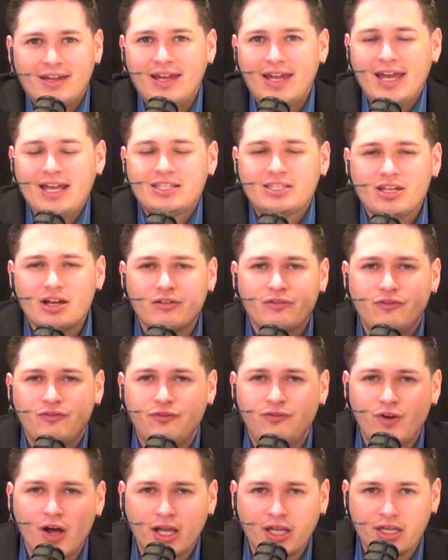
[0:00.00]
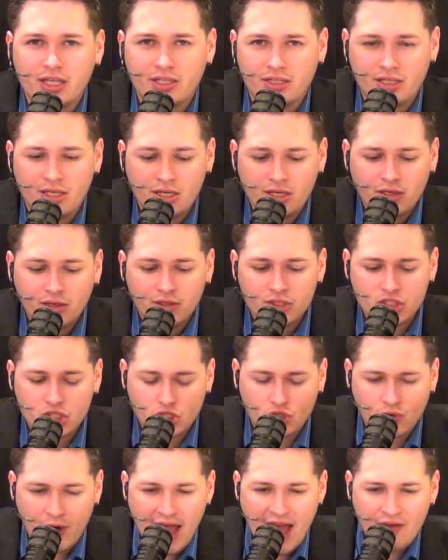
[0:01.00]
It's a fucking
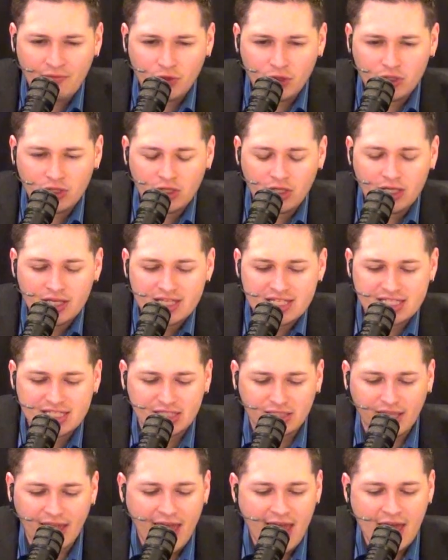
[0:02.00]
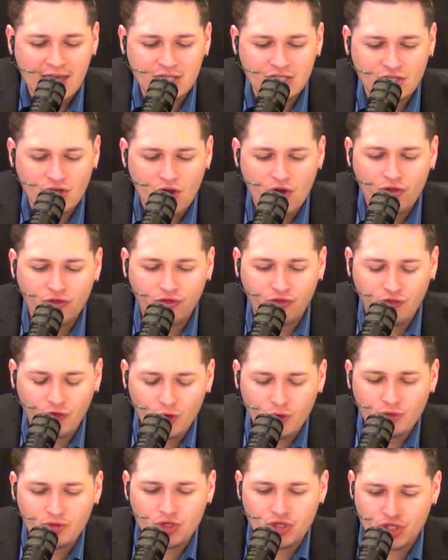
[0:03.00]
travel slash
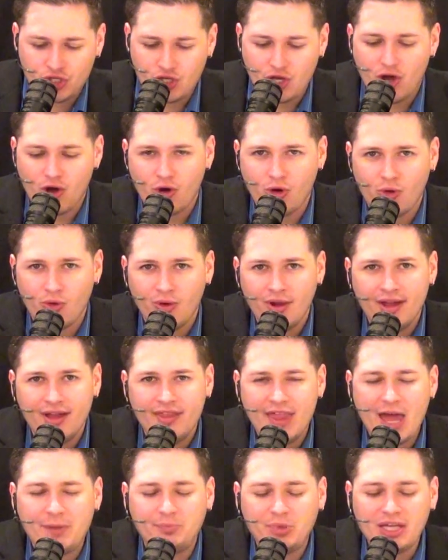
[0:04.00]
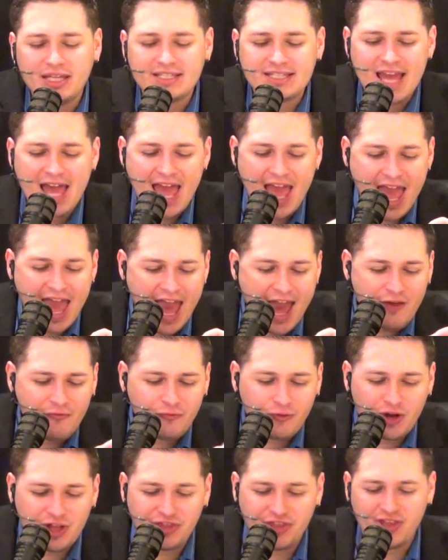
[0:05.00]
food show that beats
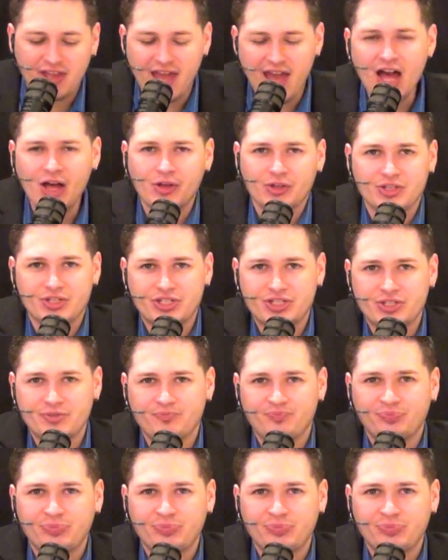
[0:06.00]
everything else.